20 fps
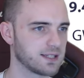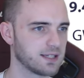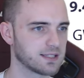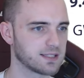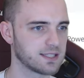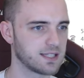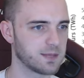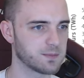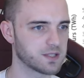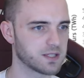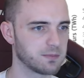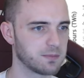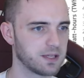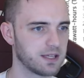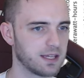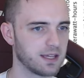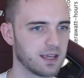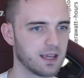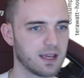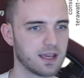it seems to
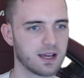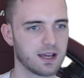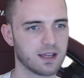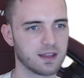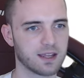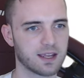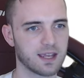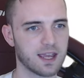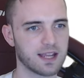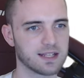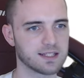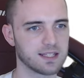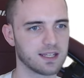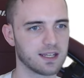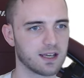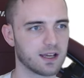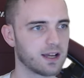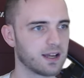be uh, the case here.